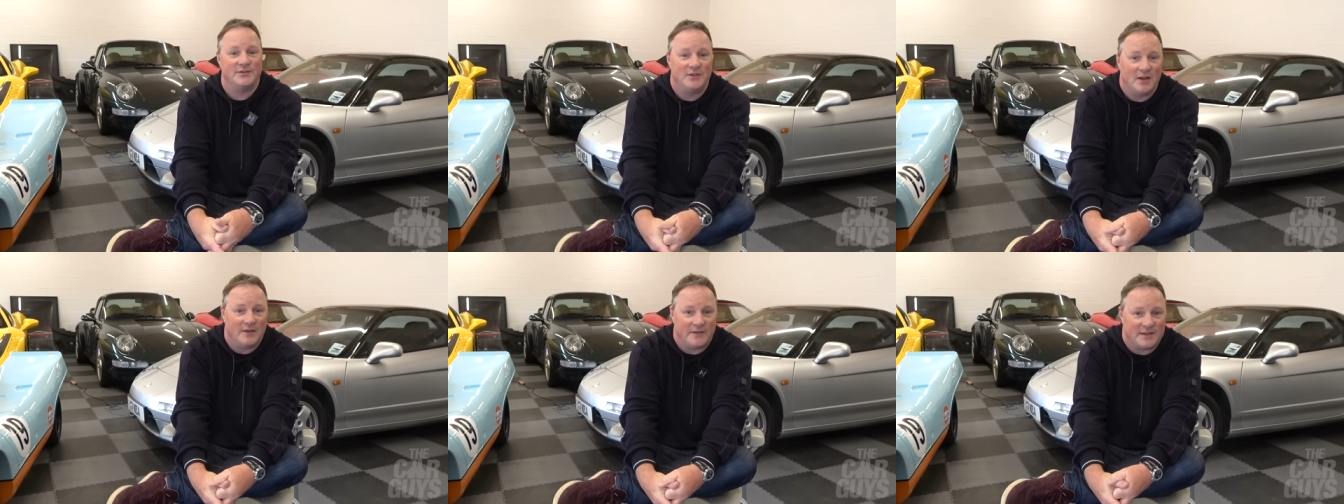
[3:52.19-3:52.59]

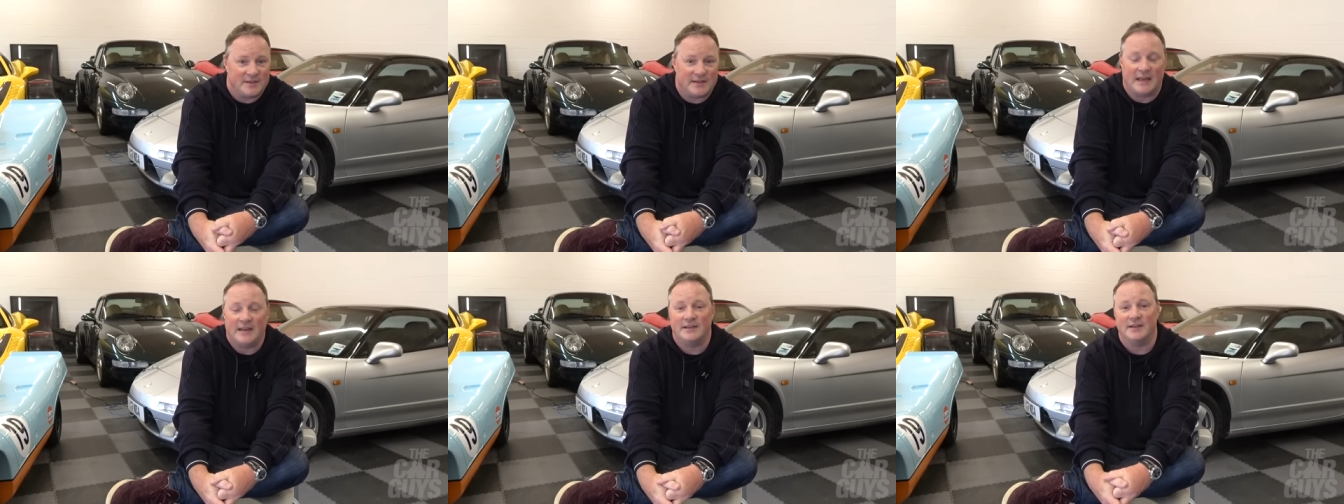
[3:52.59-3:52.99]
service
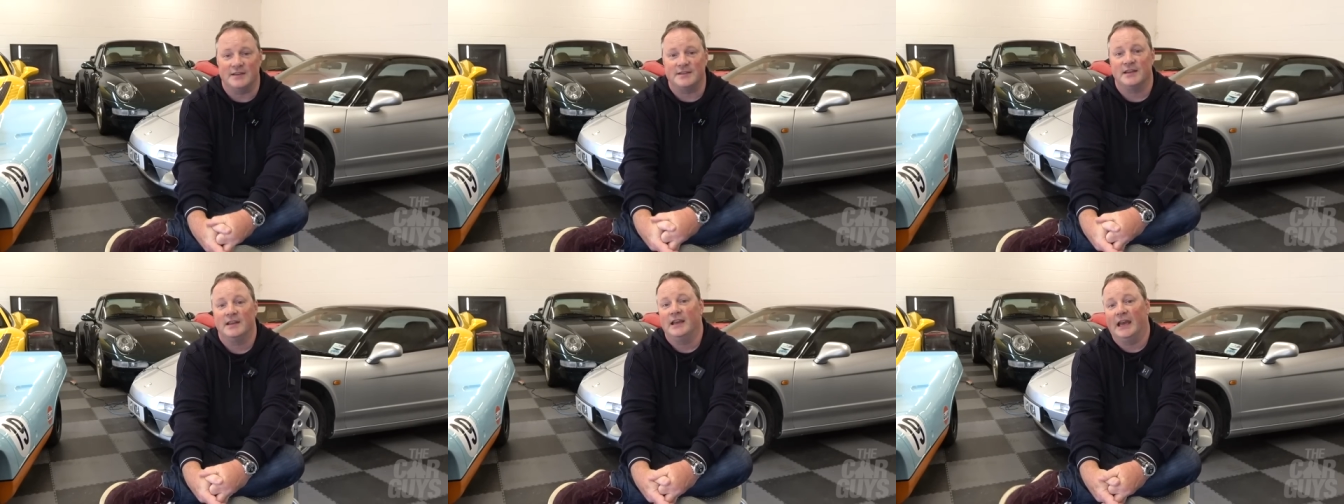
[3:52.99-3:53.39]

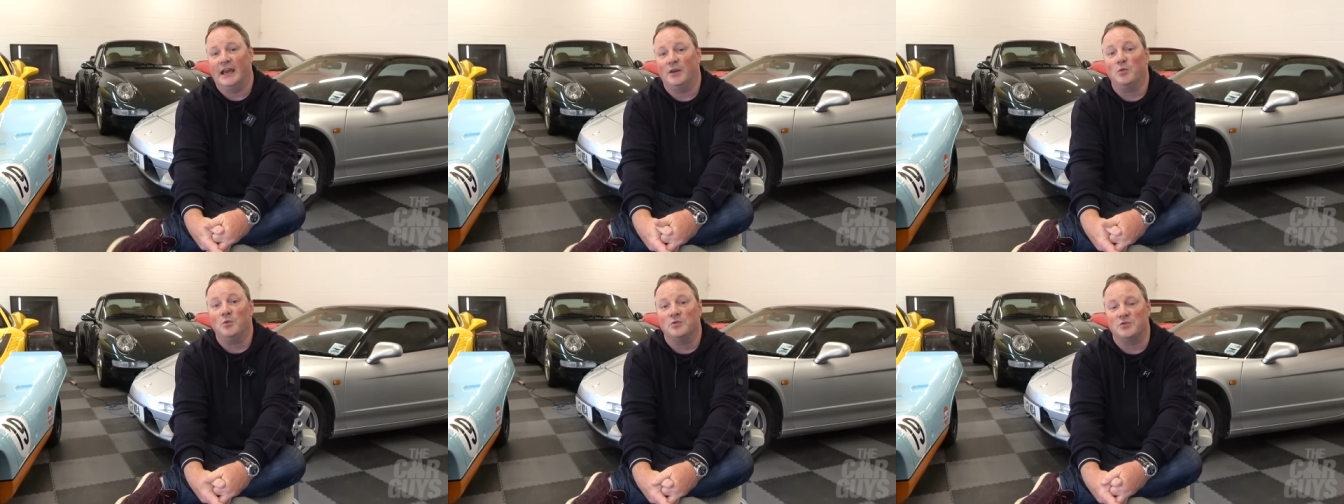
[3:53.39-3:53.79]
centres,
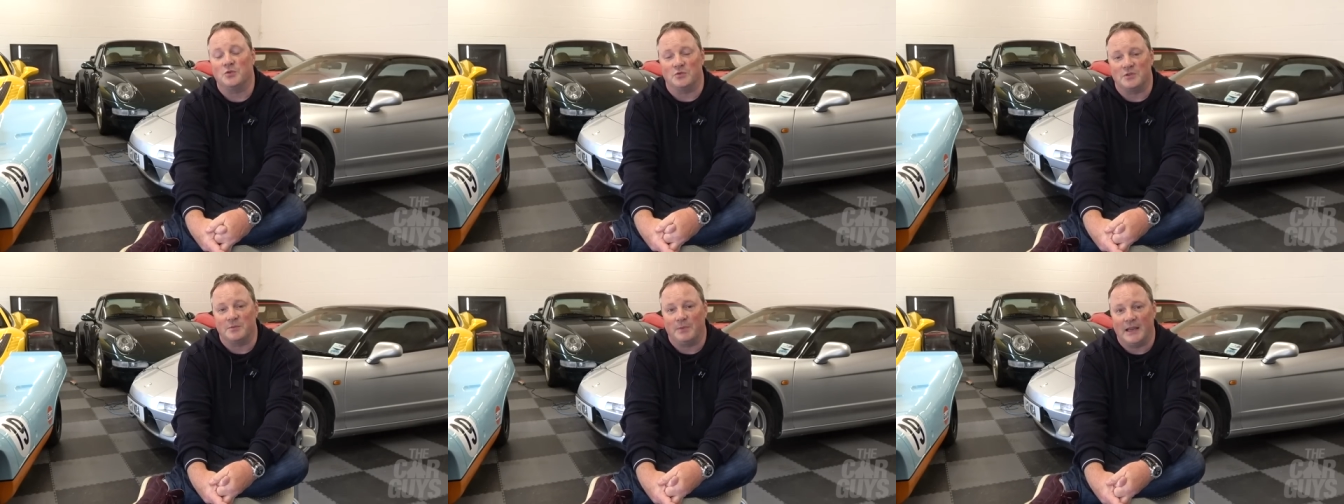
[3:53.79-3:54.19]
and all
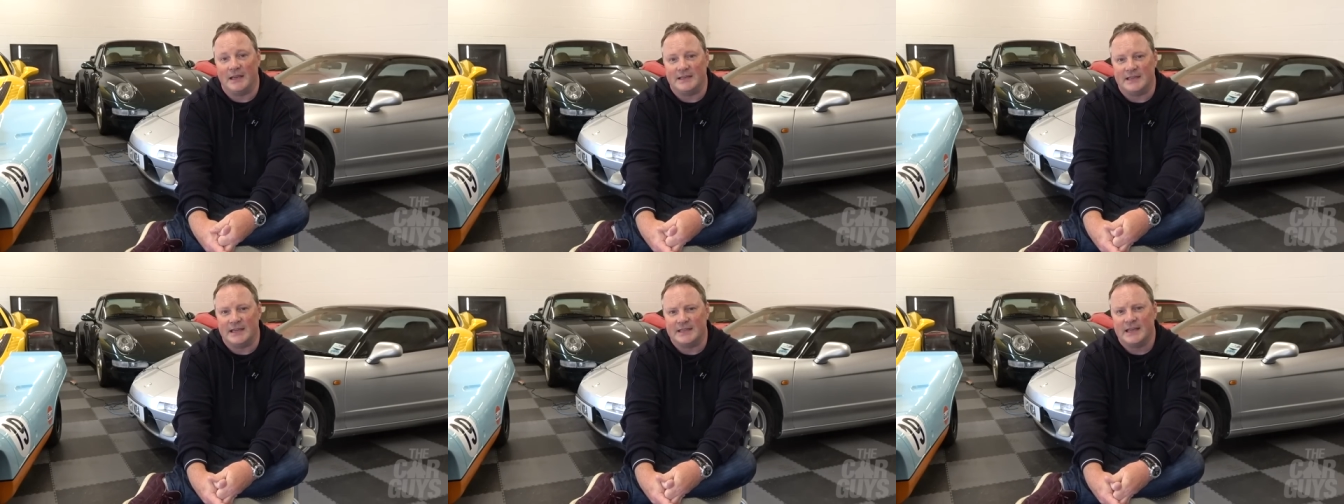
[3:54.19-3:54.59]
sorts of
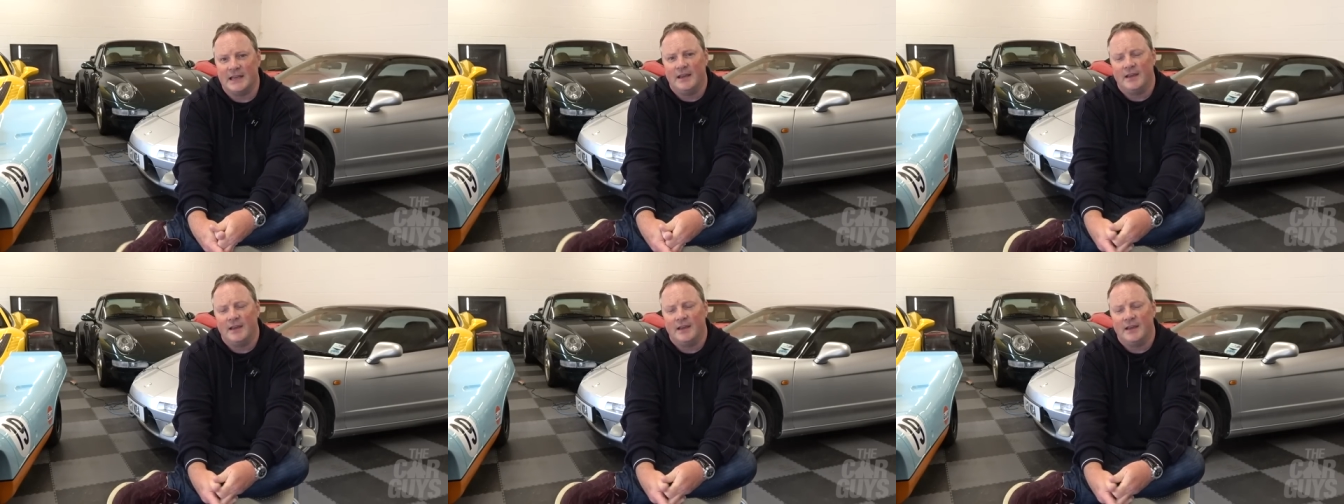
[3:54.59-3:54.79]
places.